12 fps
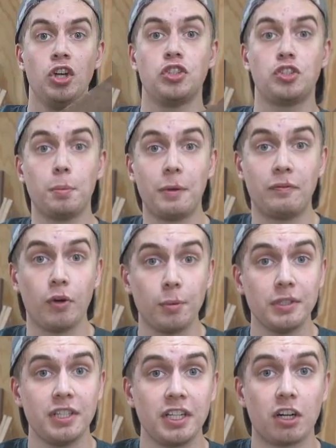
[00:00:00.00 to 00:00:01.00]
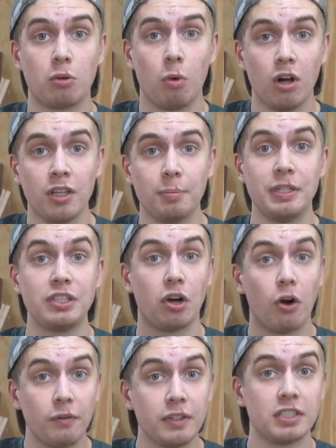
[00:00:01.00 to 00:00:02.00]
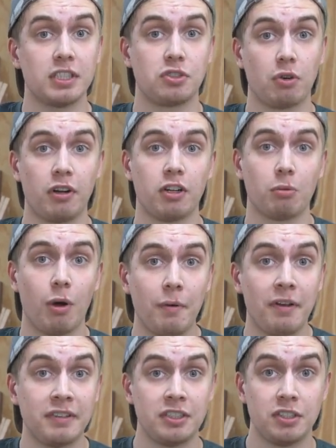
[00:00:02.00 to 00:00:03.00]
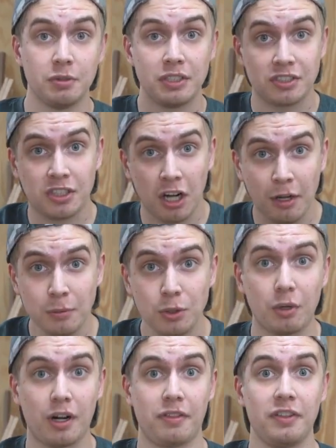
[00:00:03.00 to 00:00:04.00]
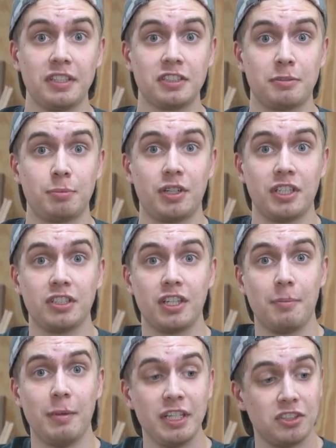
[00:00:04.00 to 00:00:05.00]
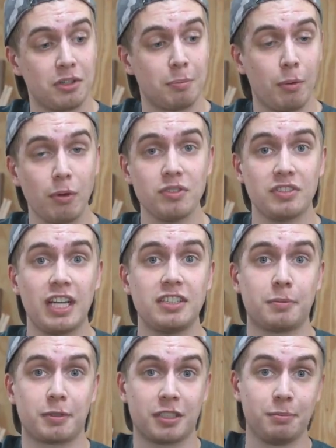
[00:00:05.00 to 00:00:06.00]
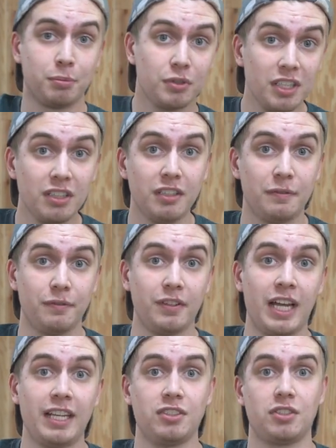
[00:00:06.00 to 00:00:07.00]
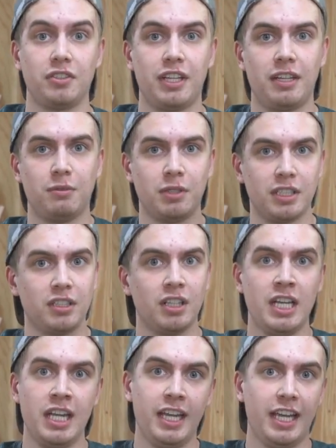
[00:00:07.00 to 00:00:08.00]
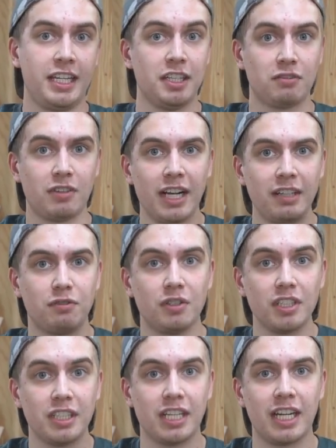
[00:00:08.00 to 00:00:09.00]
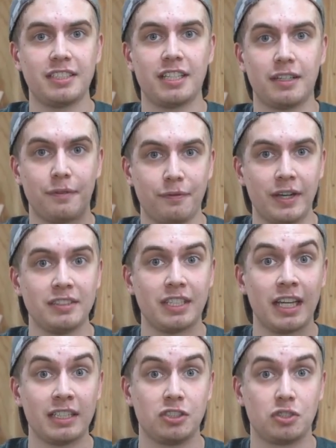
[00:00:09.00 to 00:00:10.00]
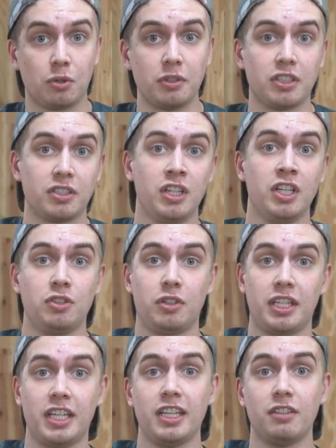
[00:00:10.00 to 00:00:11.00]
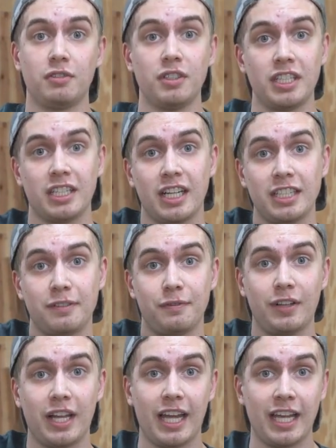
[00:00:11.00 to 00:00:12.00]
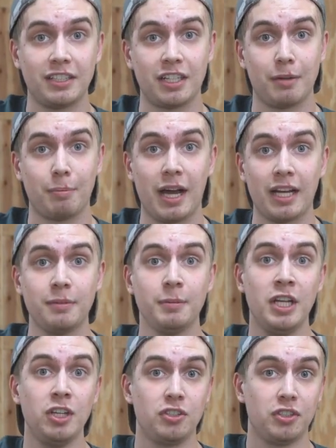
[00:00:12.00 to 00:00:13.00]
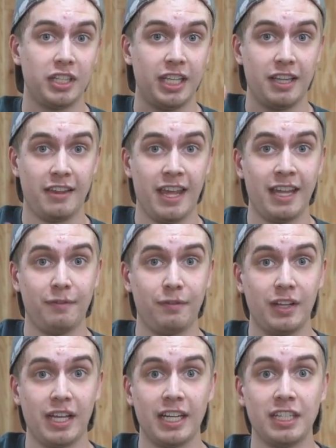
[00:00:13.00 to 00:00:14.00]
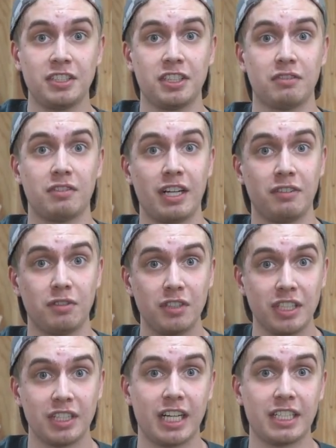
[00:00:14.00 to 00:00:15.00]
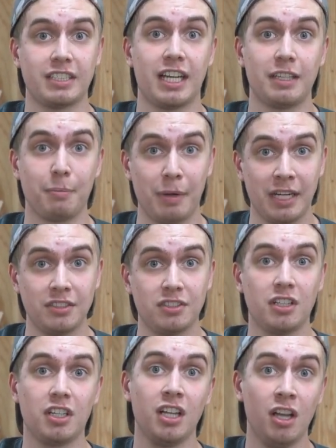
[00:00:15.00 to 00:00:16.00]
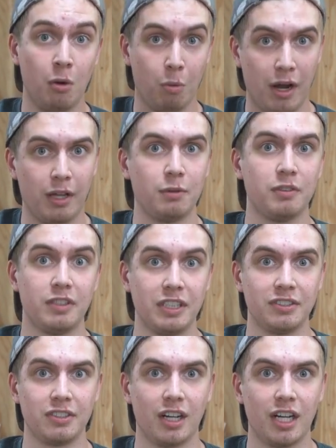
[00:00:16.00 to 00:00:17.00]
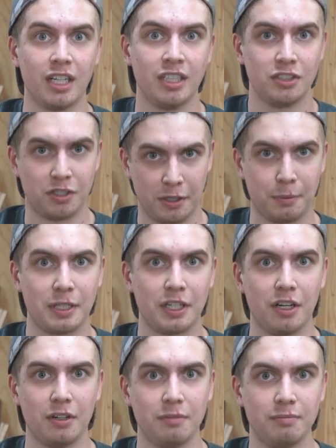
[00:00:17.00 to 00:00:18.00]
So before we take our walnut piece over to the joiner, what we have to do is come to our thickness planer and make sure both sides are completely flat so that, well, it can ride really nice on the fence on the joiner, so I can get a really nice flat edge on the bottom so that that flat edge can ride really nice on the bandsaw while we resaw. So here we go.